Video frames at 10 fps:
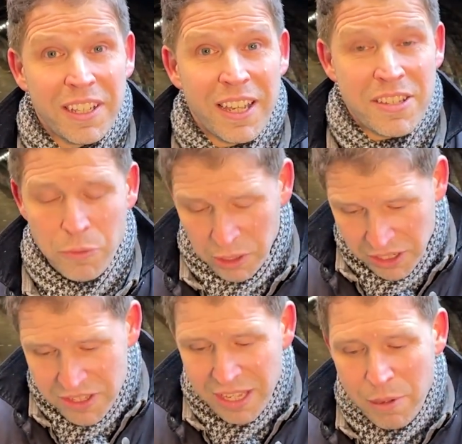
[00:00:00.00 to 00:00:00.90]
I said, well,
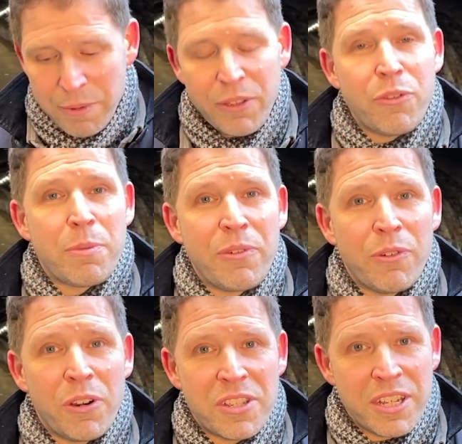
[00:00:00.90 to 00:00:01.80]
can you tell me about the 4x4?
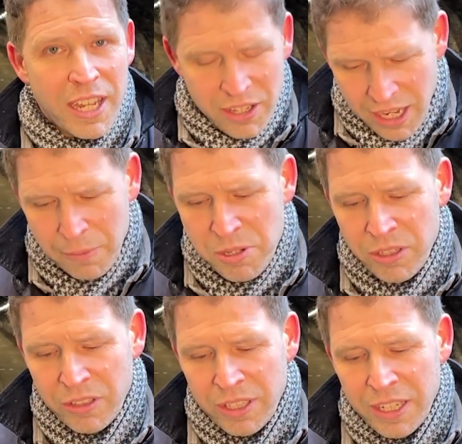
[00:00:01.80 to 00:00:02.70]
And he said, yeah,
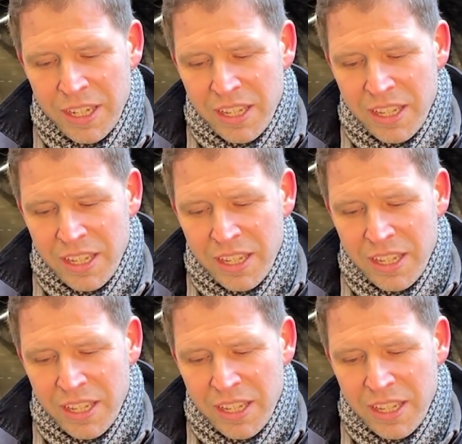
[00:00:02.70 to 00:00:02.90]
absolutely.